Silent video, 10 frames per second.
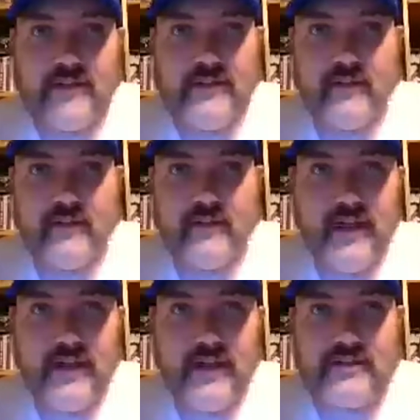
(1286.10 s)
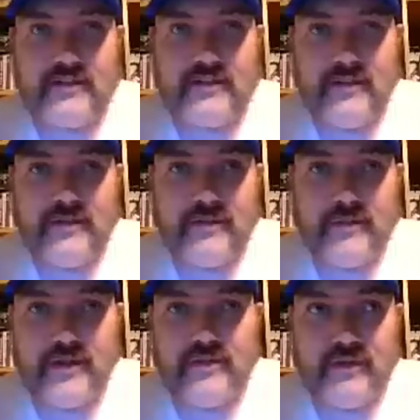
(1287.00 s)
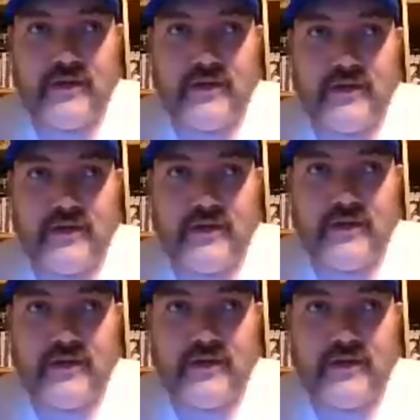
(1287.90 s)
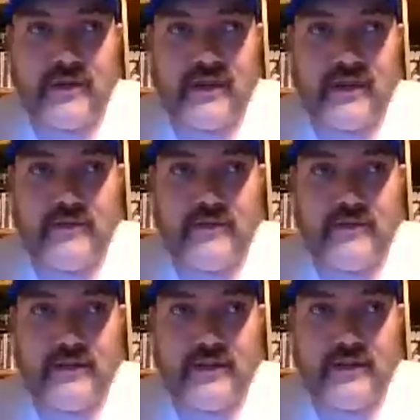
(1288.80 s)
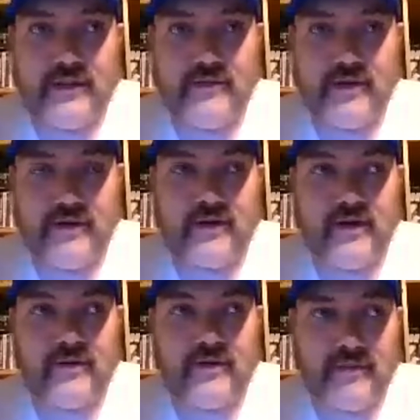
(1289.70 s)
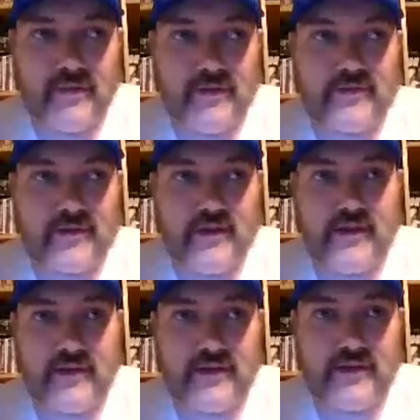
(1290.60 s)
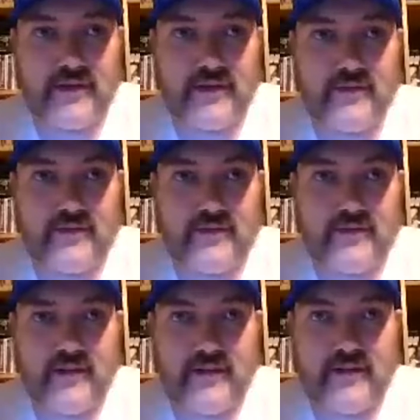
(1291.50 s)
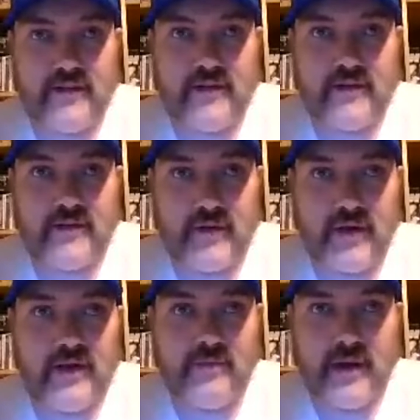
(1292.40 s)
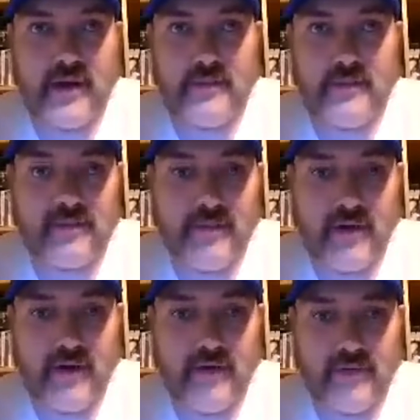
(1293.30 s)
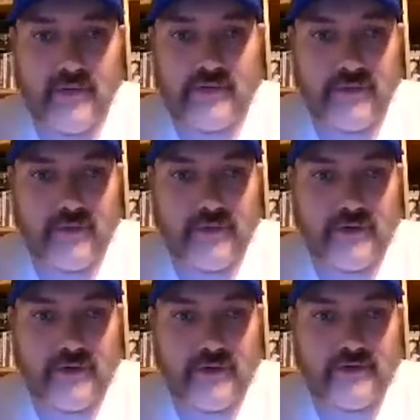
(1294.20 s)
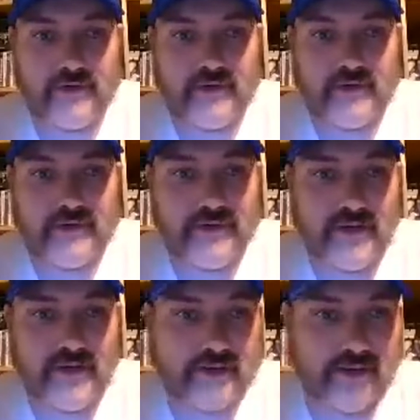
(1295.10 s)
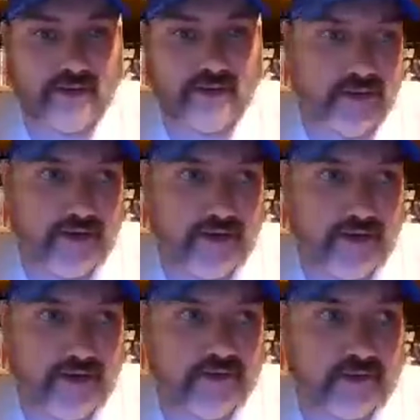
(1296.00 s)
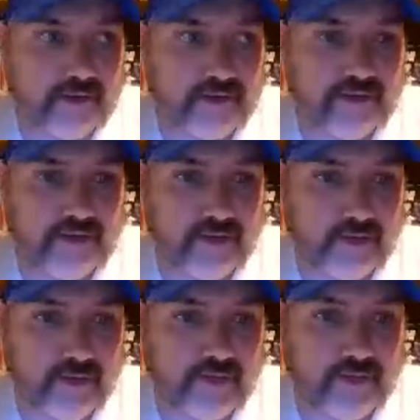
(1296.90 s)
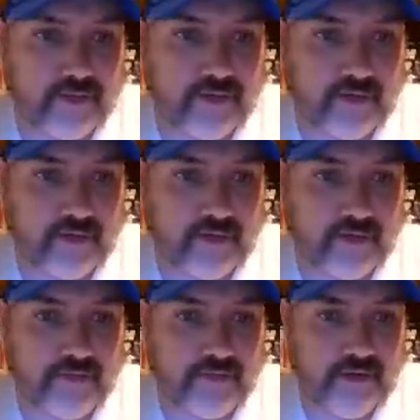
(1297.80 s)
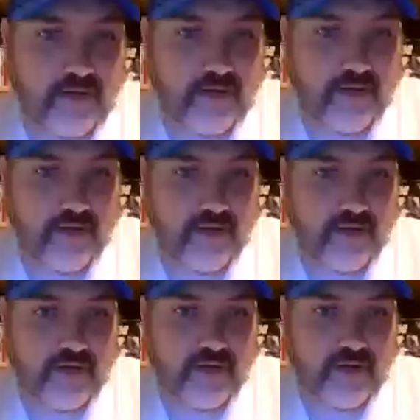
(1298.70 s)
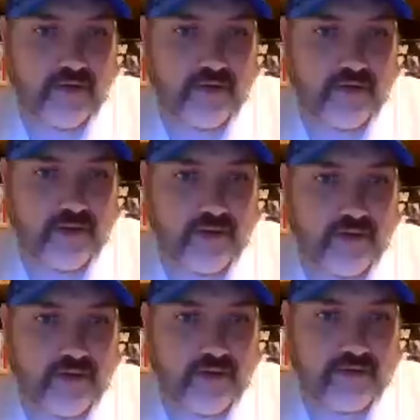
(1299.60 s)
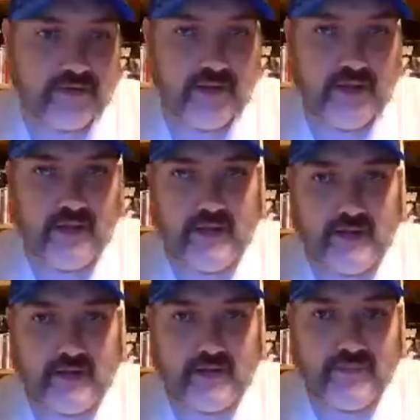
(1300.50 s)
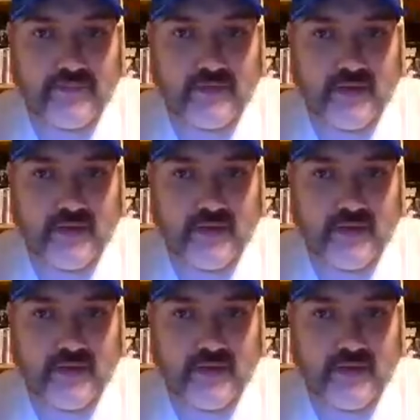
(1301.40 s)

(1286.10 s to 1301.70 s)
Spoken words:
match between Hulk Hogan and Mr. T against Rowdy Piper and Paul Wonderful, which Jimmy Superfly Snuka was in the corner of Hulk Hogan and Mr. T, and